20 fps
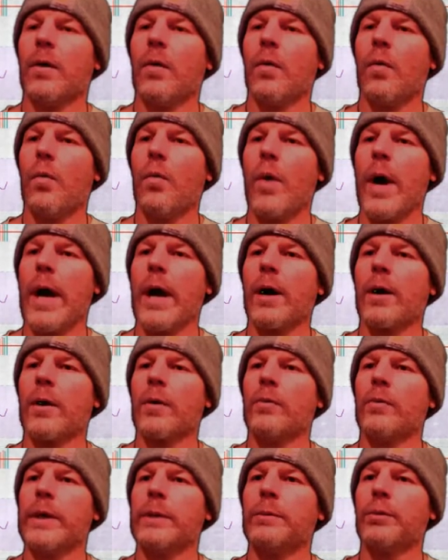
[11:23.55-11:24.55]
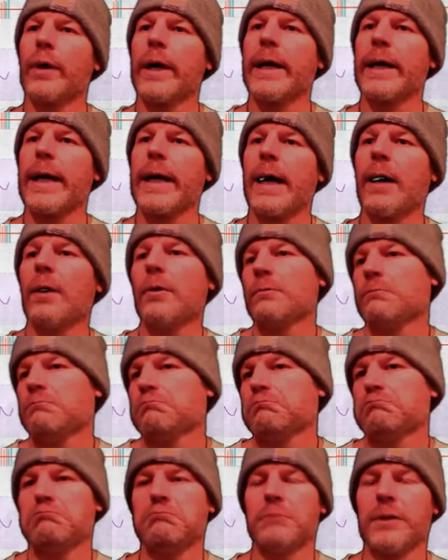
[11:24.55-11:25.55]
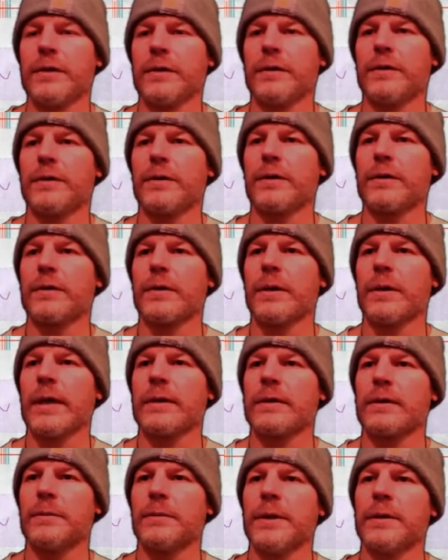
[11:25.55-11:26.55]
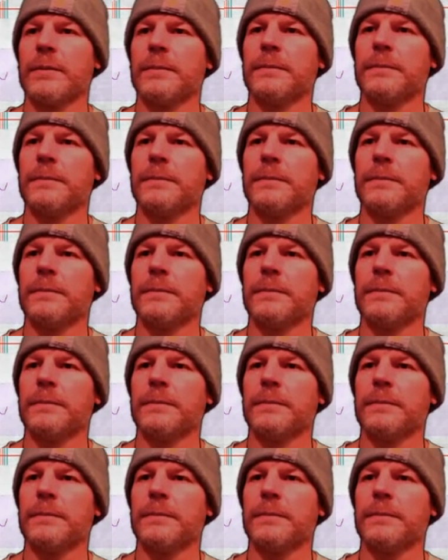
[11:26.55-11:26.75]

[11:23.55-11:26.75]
where we break out. This is just an estimate.